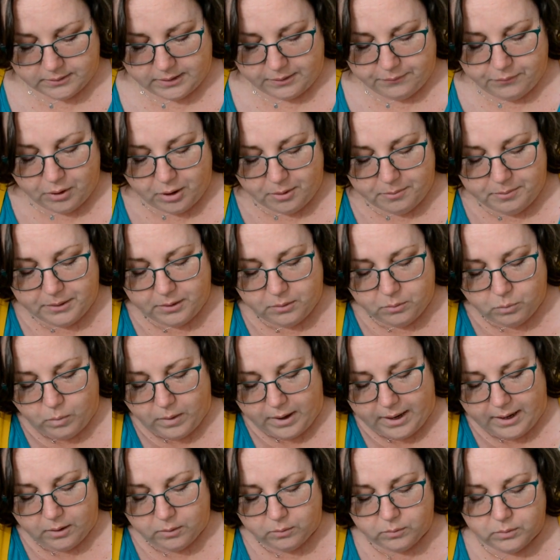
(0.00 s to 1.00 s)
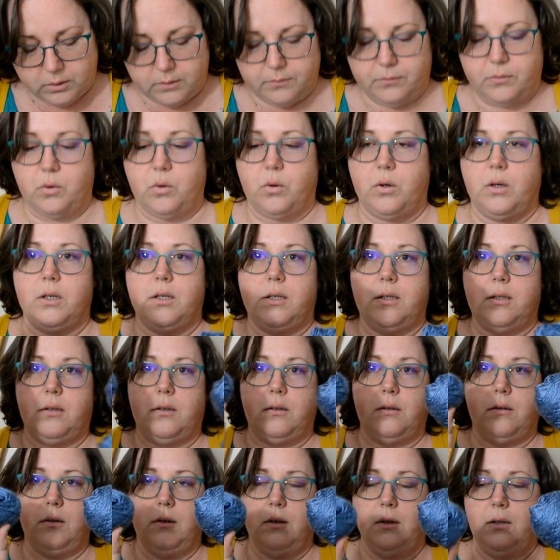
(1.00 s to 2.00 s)
They've all been wound, of
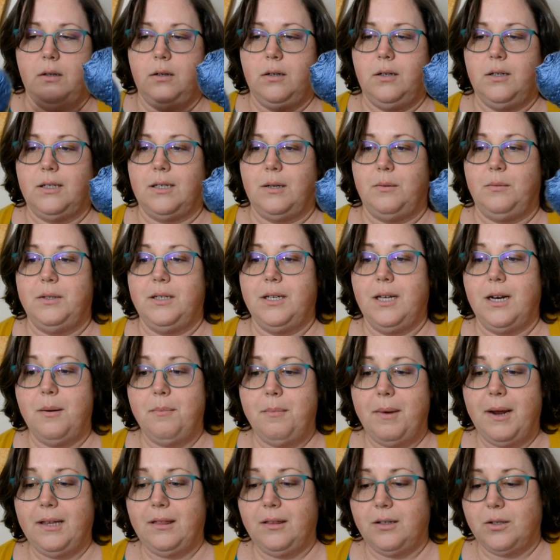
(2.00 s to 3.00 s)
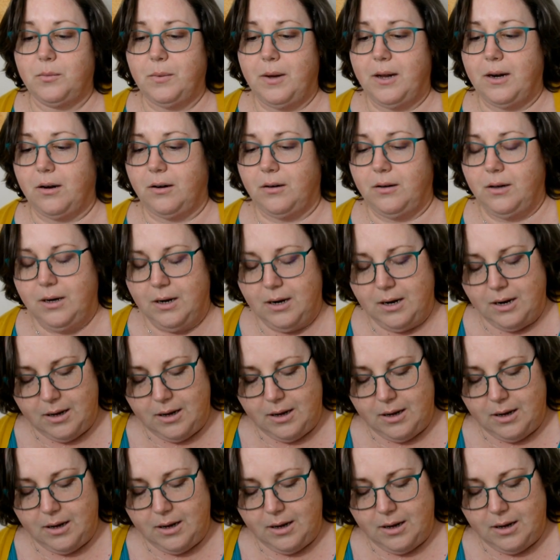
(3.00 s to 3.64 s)
course, because I was going to make the sweater,